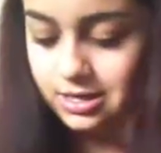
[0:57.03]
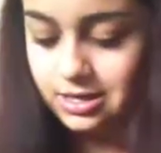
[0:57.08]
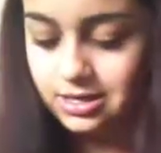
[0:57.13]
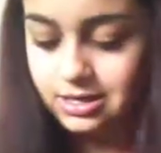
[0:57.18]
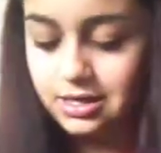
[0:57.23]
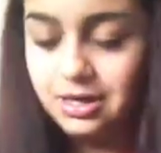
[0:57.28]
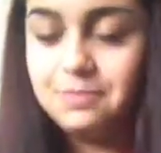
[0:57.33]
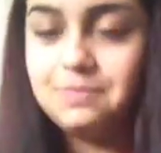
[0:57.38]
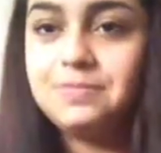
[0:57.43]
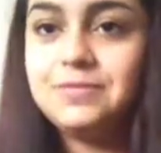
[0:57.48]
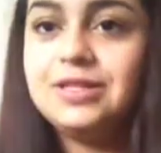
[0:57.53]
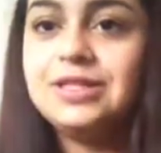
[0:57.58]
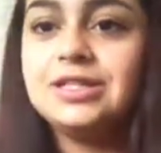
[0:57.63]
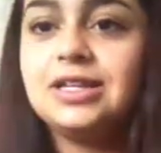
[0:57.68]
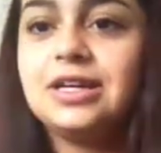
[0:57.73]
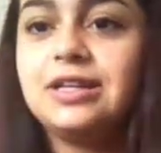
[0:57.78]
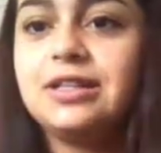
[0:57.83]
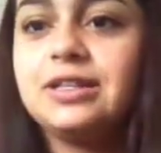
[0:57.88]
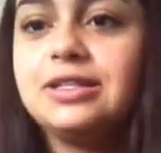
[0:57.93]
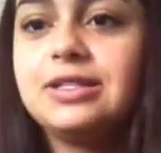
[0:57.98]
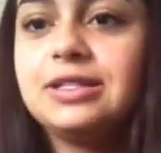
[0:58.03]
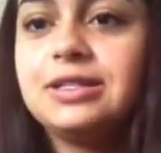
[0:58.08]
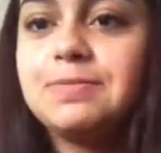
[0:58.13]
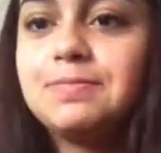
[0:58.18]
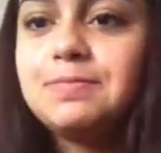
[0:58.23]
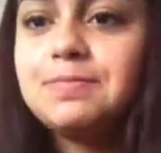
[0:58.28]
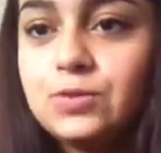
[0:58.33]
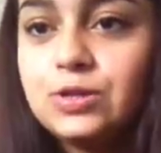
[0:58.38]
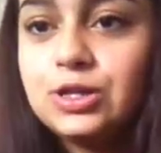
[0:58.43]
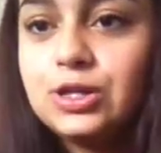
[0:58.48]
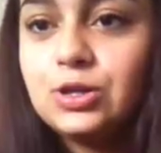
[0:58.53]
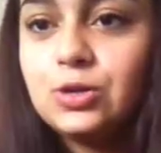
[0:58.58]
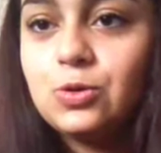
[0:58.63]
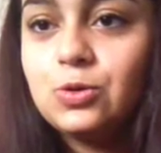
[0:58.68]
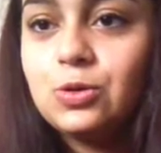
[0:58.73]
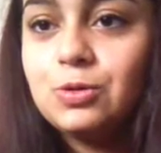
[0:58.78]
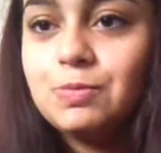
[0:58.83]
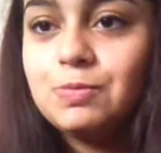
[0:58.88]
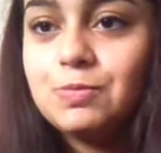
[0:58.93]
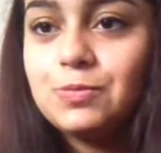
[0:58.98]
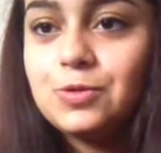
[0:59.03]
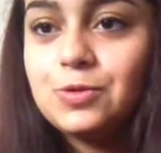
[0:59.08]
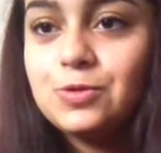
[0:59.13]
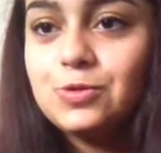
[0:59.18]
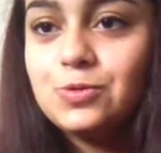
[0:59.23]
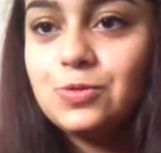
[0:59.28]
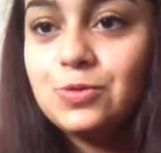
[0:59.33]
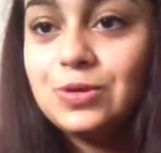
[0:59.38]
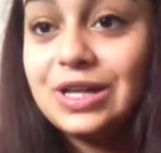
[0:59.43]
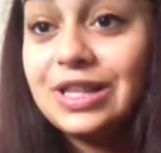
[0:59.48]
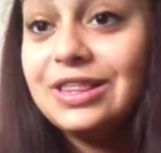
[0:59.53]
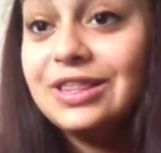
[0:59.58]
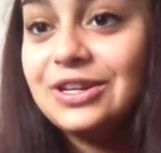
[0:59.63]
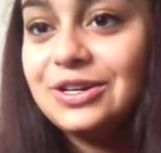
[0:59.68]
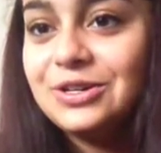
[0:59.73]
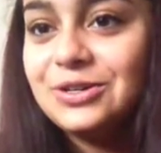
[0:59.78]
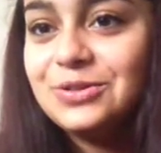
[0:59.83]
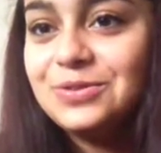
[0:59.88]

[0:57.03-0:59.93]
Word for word: yeah, it's like this. Really cool. Ooh, hello.